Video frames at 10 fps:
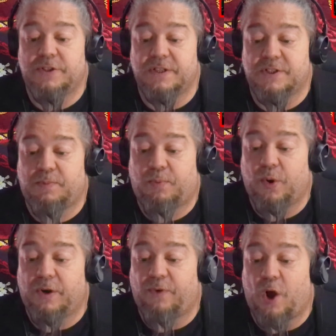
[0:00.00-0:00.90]
in
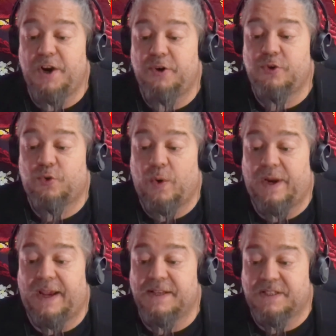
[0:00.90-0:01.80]
support of
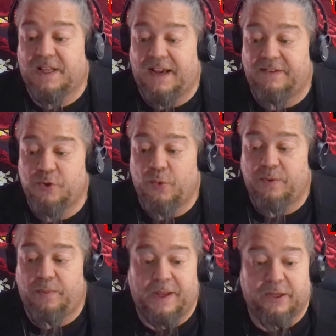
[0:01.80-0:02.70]
128 slaves who had
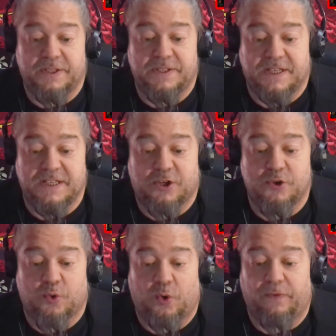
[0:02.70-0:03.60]
rebelled and seized
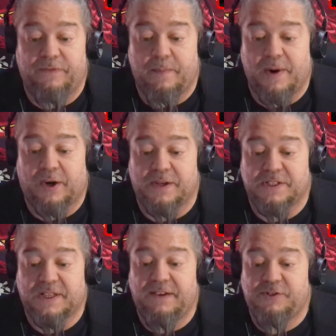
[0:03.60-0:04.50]
control of the American
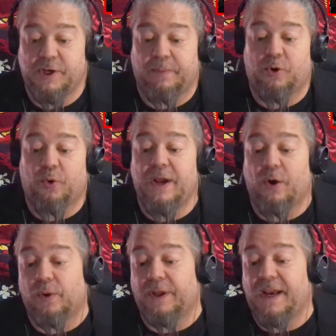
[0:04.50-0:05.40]
slave ship
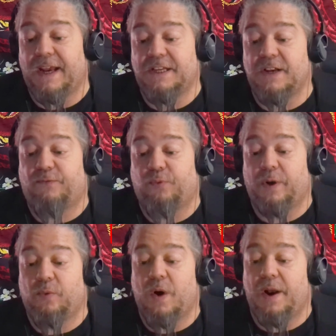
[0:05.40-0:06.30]
Creole in
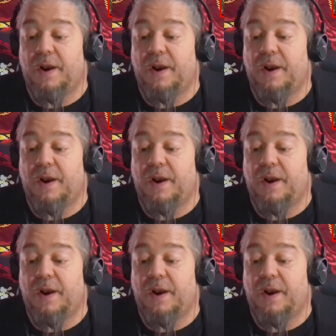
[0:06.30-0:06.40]
1841.